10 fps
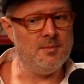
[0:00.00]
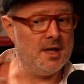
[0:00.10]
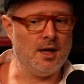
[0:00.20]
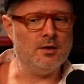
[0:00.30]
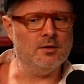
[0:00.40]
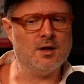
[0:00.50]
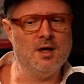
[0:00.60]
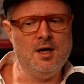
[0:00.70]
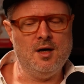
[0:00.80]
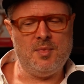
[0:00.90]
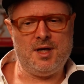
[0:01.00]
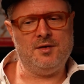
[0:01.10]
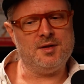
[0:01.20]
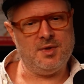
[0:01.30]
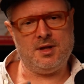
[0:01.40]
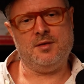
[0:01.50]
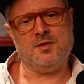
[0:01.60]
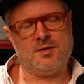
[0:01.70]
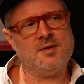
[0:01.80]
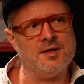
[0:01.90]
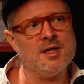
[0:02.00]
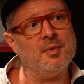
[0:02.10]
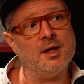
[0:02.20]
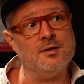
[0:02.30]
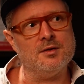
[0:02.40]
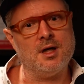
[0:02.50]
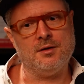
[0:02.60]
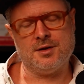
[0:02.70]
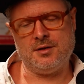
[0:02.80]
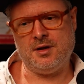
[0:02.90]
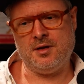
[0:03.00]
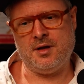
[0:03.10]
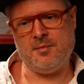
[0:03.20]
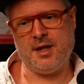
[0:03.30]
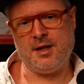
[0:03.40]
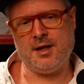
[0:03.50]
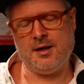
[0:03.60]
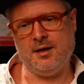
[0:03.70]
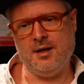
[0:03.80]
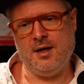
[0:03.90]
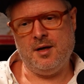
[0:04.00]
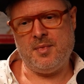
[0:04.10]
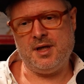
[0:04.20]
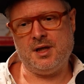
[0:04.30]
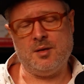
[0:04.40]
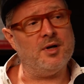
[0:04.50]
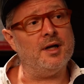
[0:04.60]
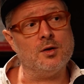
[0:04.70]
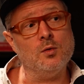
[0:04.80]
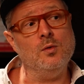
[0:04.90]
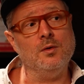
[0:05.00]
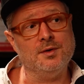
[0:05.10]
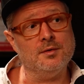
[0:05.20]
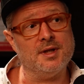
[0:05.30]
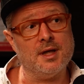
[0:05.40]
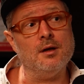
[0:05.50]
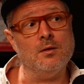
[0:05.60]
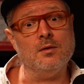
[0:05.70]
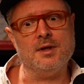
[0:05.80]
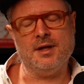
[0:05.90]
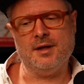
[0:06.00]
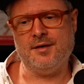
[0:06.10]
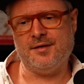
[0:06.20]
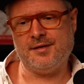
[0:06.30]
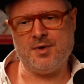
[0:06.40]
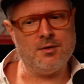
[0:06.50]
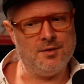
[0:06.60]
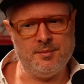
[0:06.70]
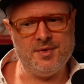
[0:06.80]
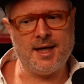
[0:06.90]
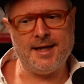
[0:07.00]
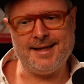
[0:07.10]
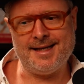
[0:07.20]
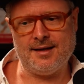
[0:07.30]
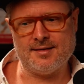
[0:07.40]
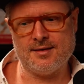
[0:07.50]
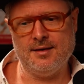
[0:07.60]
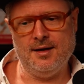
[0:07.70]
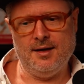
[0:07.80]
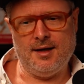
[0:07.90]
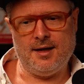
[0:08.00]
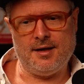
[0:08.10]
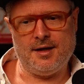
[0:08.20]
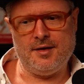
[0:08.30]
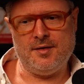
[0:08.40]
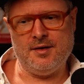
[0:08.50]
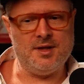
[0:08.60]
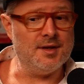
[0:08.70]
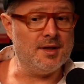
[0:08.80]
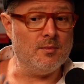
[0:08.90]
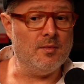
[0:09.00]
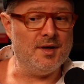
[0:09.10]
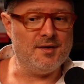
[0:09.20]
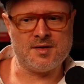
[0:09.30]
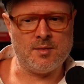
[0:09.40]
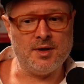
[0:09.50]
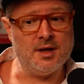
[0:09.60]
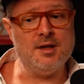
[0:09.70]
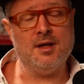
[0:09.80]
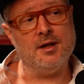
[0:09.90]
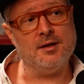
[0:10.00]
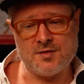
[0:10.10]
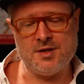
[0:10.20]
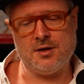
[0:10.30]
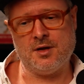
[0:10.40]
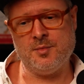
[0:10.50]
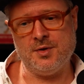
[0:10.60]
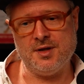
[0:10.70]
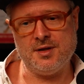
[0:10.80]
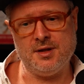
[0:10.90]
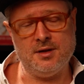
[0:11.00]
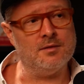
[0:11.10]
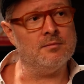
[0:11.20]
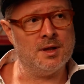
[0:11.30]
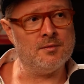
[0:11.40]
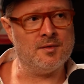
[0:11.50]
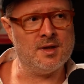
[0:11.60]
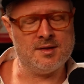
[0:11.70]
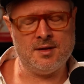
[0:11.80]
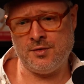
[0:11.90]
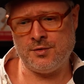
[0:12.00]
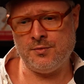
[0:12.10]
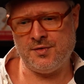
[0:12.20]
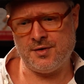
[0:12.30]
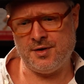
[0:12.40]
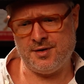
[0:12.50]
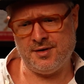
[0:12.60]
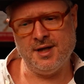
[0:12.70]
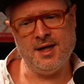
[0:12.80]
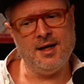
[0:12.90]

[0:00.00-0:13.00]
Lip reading: PR hook, but ultimately it was tapping into culture and making the brand cool to a younger audience. We called them the Heineken Kicks, and did them with someone in the sneaker community. He's the shoe surgeon.